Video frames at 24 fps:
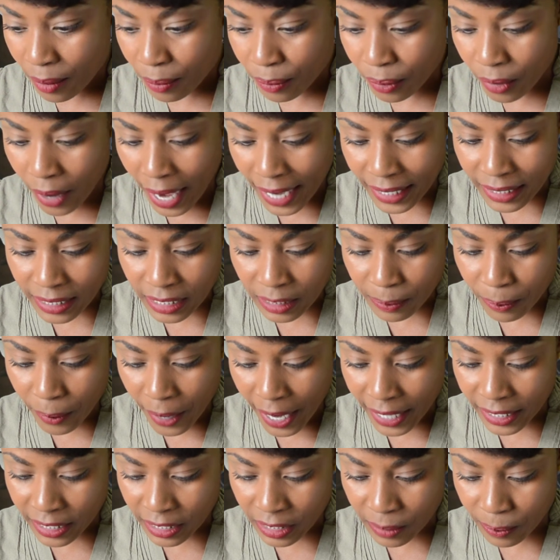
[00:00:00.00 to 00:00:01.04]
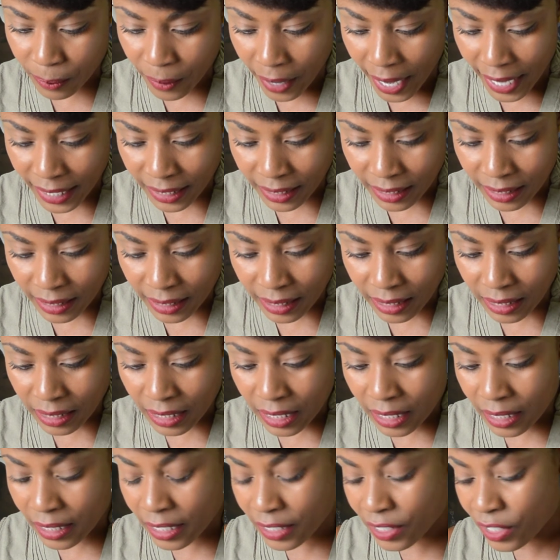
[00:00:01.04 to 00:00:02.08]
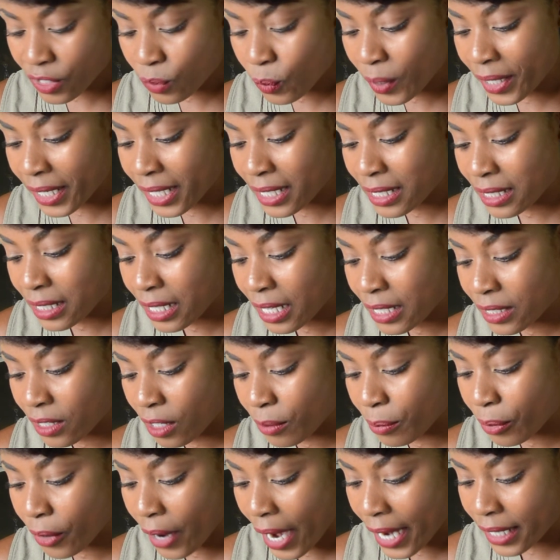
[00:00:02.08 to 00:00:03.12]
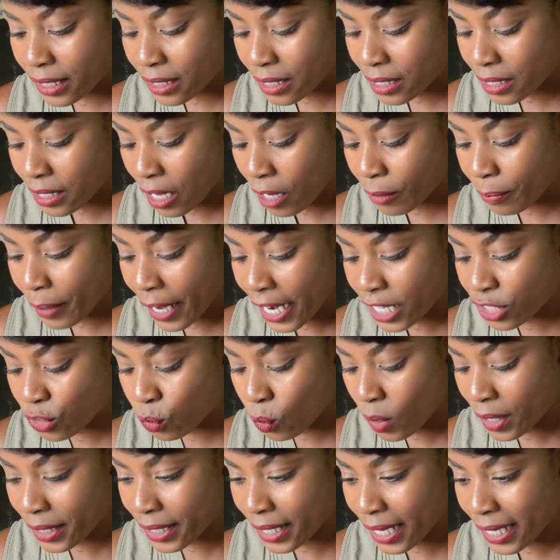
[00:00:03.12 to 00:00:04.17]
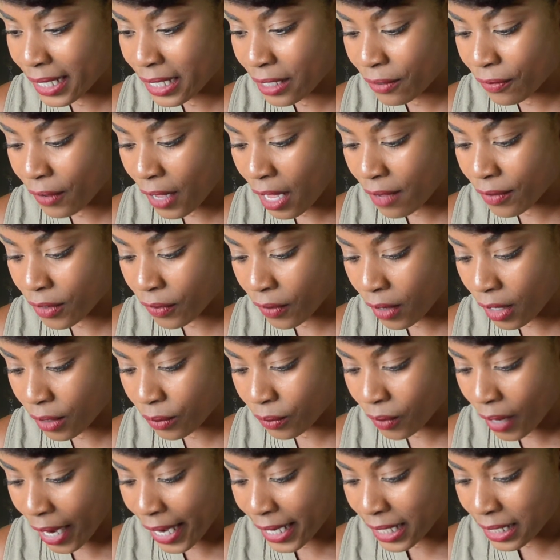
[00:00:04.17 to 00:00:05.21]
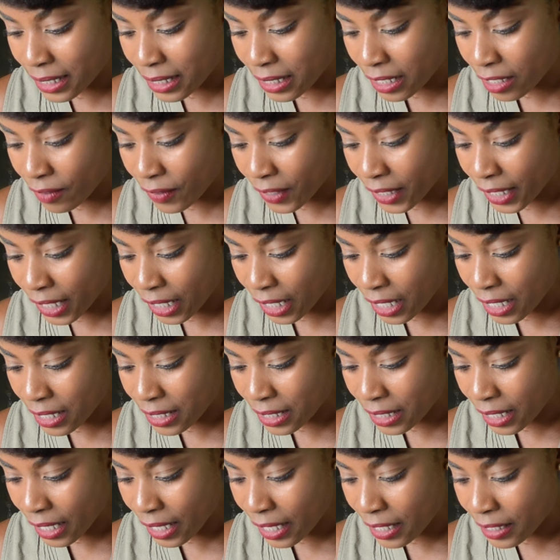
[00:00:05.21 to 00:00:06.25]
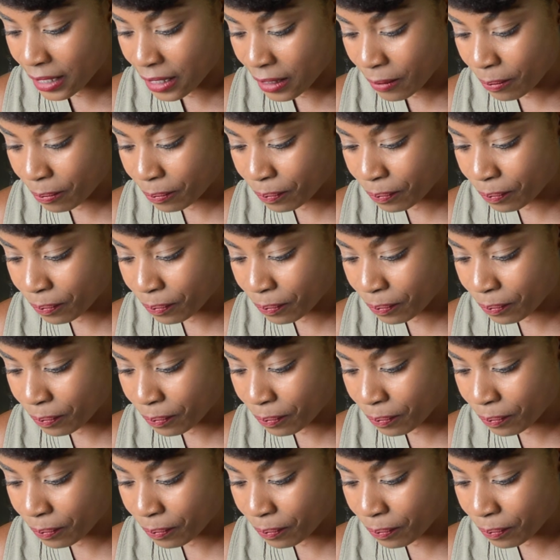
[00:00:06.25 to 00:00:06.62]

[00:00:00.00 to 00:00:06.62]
Practice, practice, practice. This is what he says on practice. On page 195 of On Writing, Stephen King says,